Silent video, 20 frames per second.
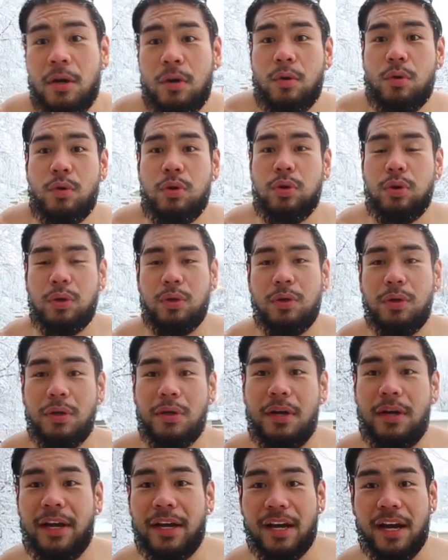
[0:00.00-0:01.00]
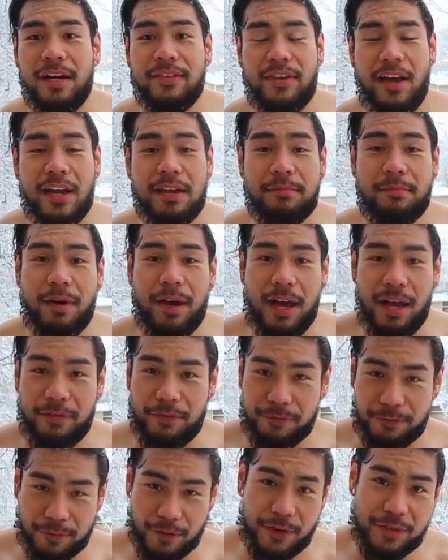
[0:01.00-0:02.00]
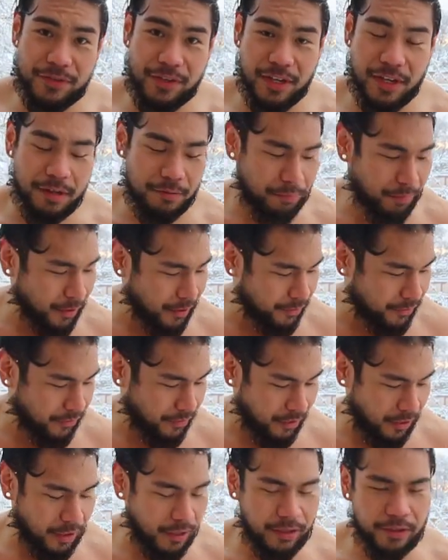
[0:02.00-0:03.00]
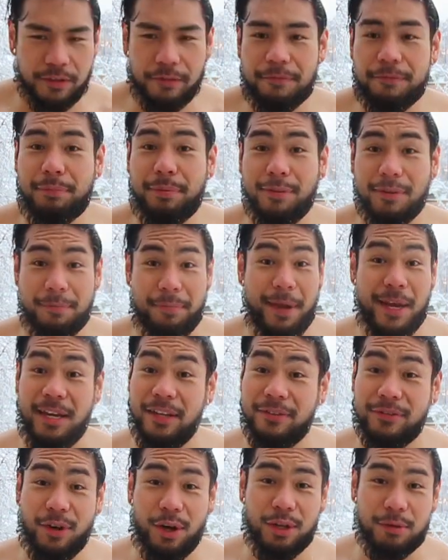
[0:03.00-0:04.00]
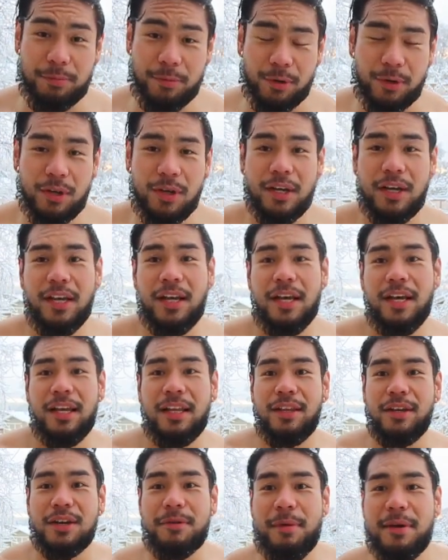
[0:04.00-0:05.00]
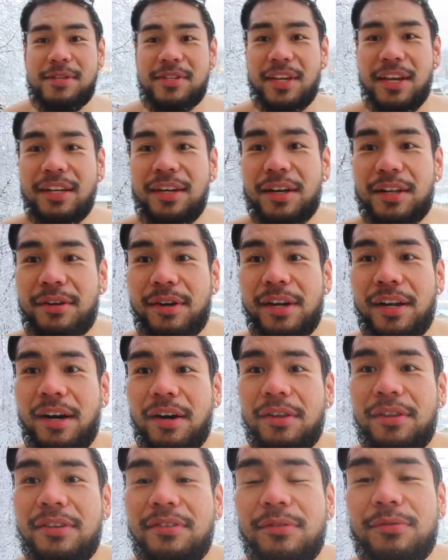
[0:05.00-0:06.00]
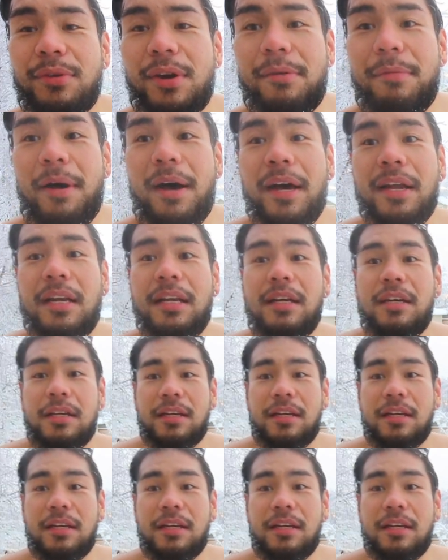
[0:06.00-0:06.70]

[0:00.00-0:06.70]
Alright guys, I am freezing, but the pain is tolerable. Look at my skin color right now. This is where I'm at.